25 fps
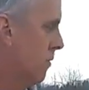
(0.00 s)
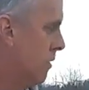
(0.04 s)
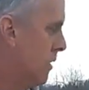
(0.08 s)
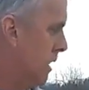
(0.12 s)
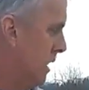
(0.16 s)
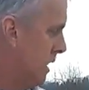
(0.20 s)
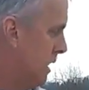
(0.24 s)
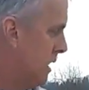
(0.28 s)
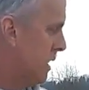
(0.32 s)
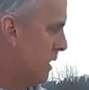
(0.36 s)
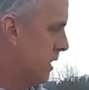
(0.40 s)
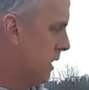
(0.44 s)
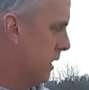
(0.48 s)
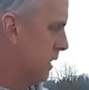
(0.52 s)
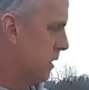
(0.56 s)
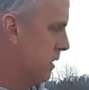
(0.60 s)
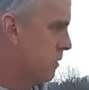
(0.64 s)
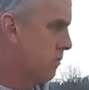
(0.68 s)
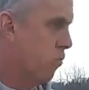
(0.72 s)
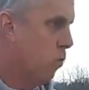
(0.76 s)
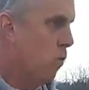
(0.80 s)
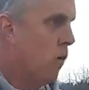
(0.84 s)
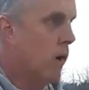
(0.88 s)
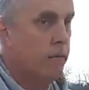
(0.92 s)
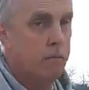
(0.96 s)
This
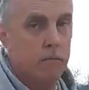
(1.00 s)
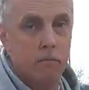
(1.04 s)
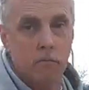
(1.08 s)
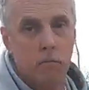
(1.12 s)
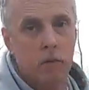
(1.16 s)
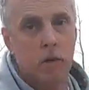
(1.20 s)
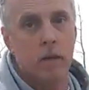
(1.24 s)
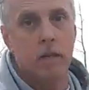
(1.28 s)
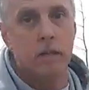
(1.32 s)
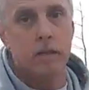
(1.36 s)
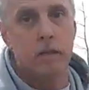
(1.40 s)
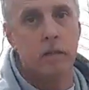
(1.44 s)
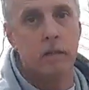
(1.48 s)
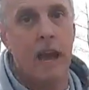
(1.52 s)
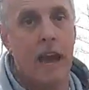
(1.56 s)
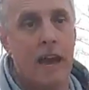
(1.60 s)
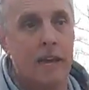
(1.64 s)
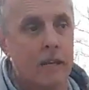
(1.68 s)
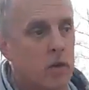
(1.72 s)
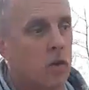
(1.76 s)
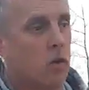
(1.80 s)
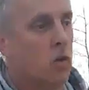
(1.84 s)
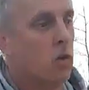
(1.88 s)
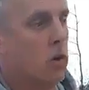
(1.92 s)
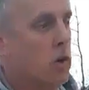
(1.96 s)
is what
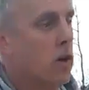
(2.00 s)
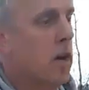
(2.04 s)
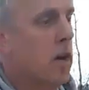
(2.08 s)
castor oil